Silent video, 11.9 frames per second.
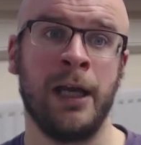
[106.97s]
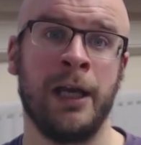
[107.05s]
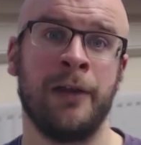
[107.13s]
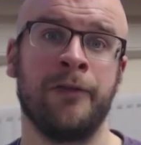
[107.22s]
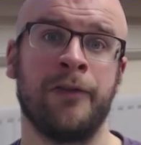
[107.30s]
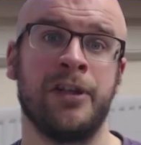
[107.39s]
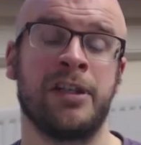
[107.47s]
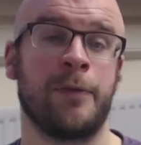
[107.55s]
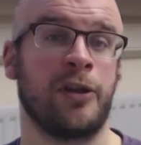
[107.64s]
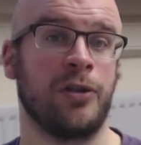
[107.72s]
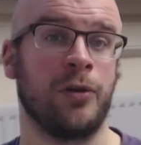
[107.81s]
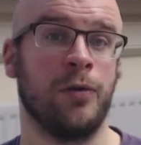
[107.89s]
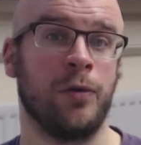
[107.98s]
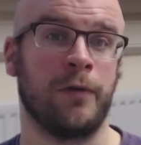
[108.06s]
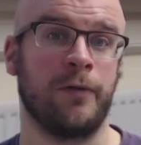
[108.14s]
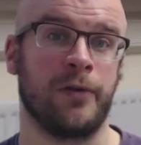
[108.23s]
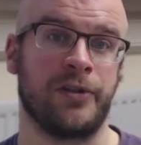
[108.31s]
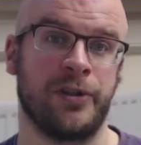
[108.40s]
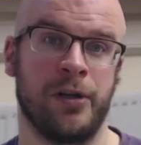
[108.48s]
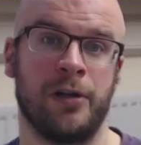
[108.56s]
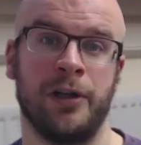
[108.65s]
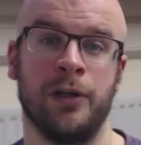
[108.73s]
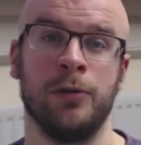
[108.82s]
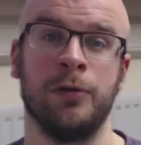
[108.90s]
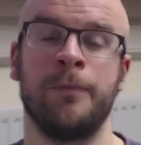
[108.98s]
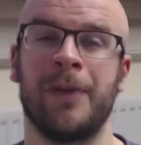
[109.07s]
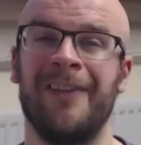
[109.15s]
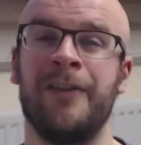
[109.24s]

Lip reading: and the Special Court for Sierra Leone,